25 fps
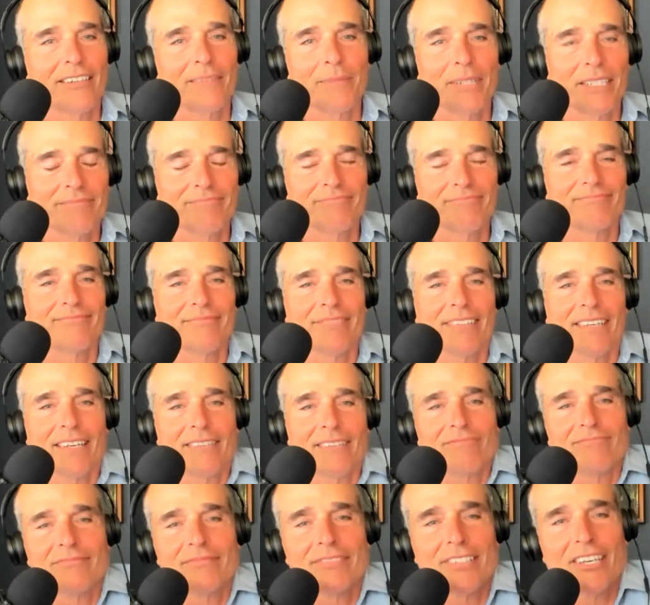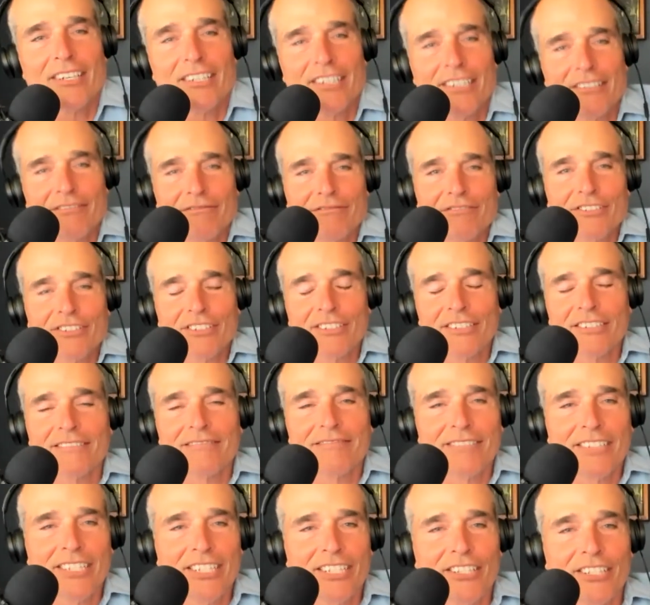I mean, I've done it for
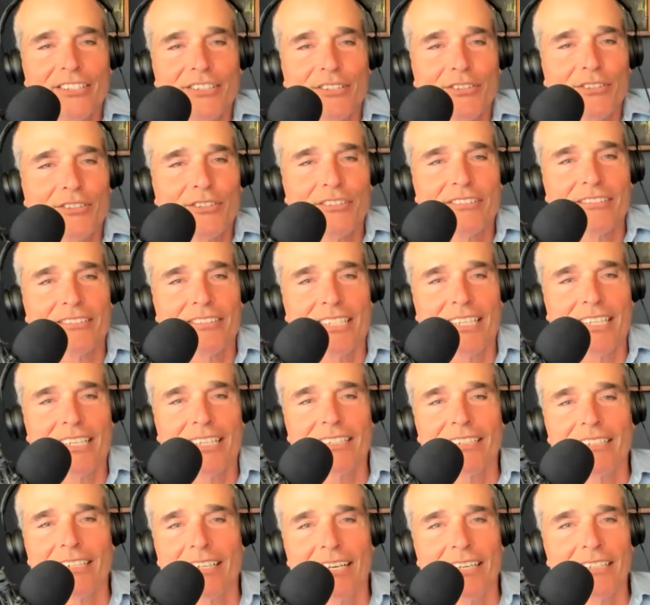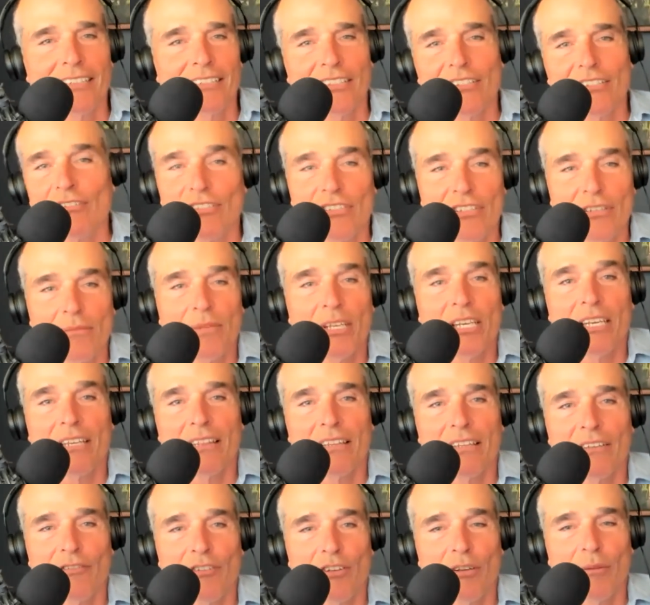years, and uh, you just
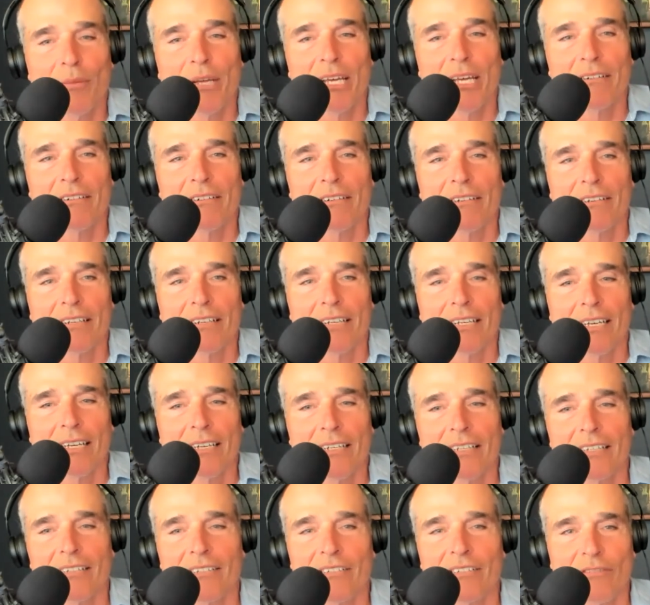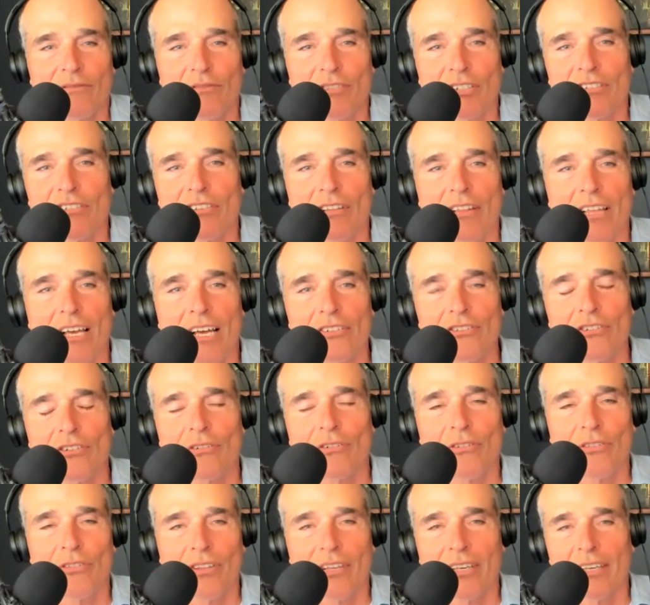immediately feel better. And it's a
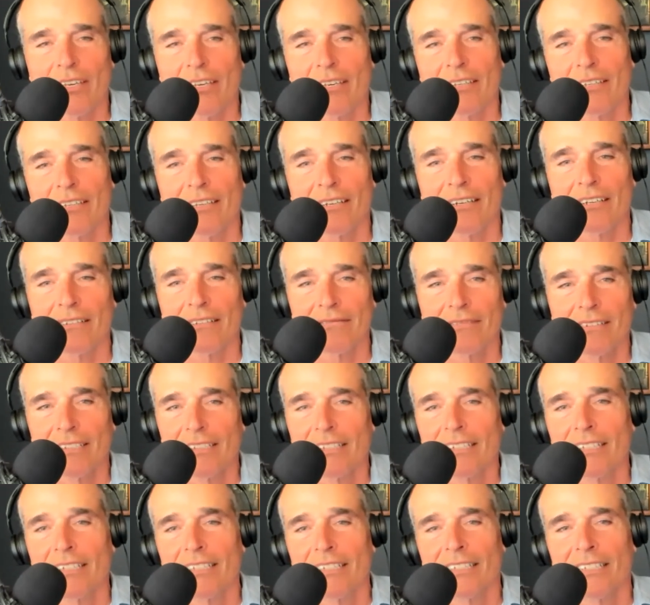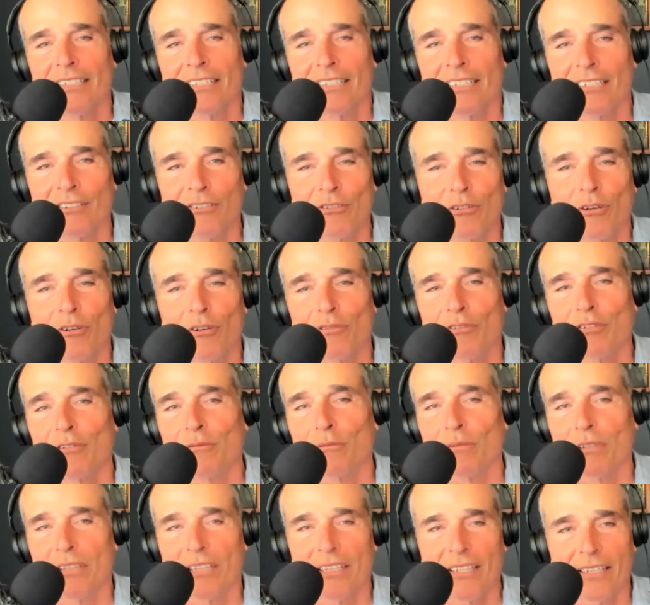physiological thing, you know,
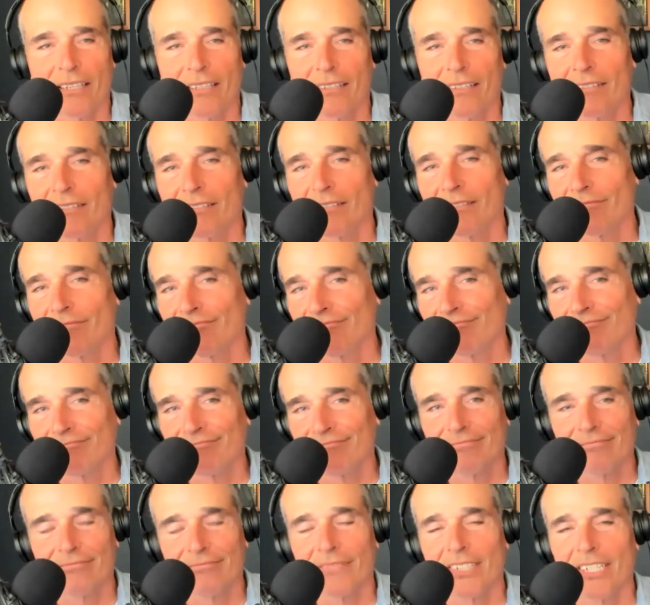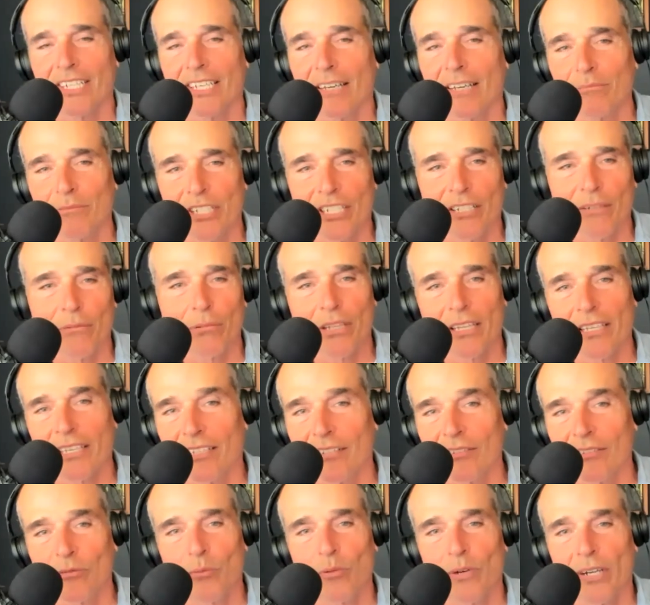endorphin release, DMT
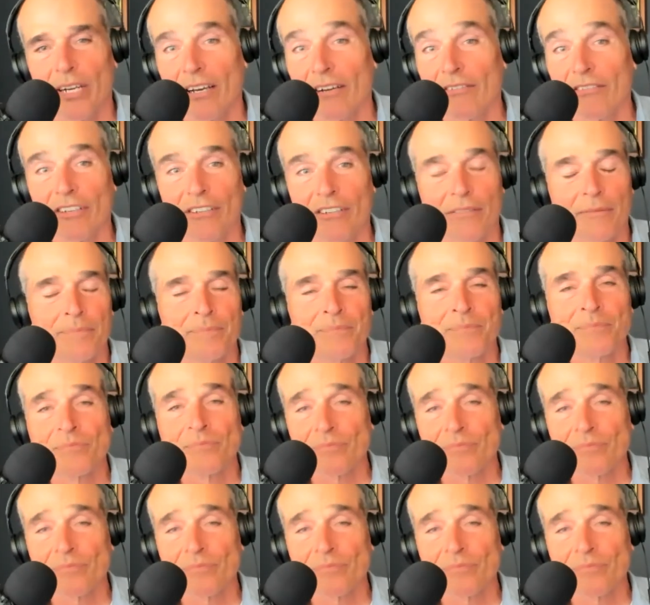release, whatever.